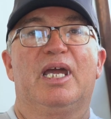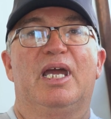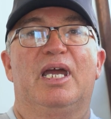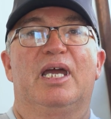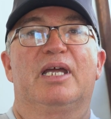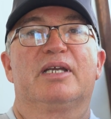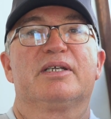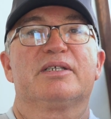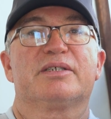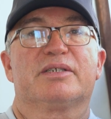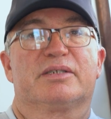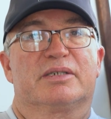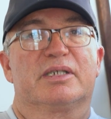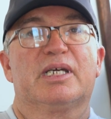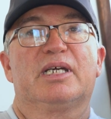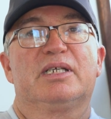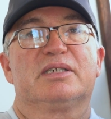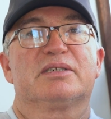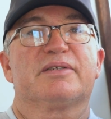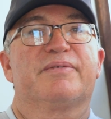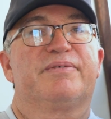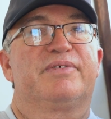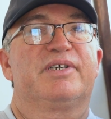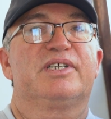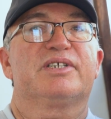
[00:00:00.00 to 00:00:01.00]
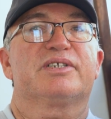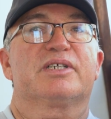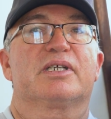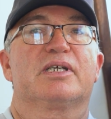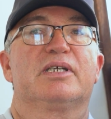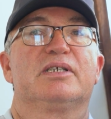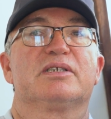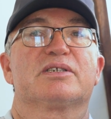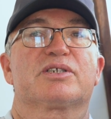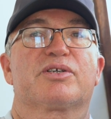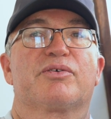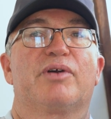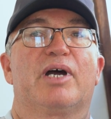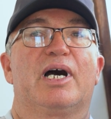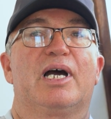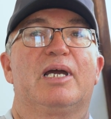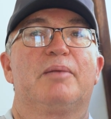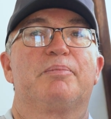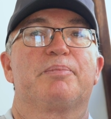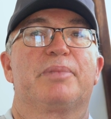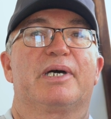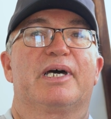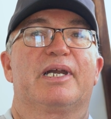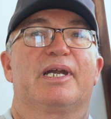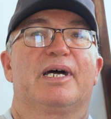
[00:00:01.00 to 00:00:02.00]
and teaser fishing is
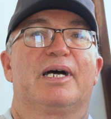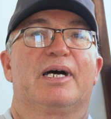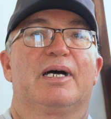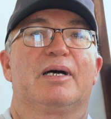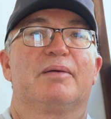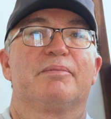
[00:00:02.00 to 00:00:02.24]
great, but